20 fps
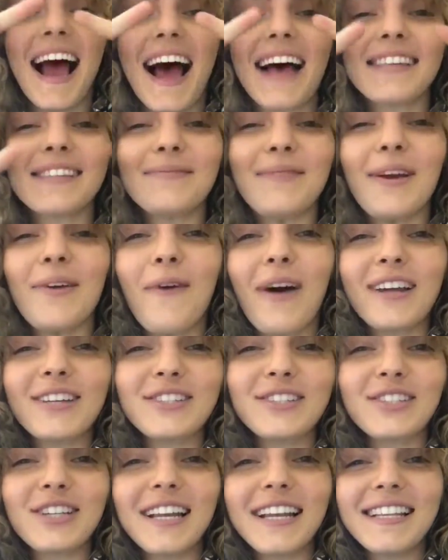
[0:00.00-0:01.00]
Ask me
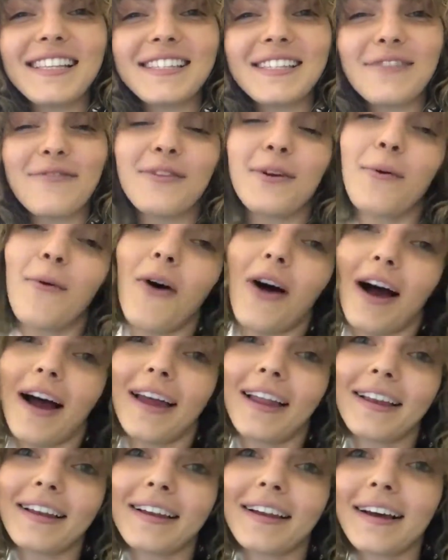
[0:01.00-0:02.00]
questions if you
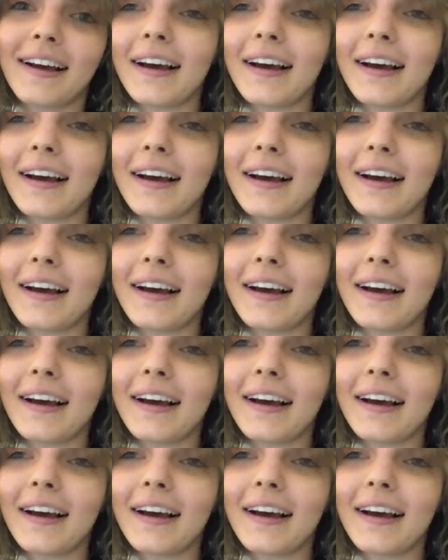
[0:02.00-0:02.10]
want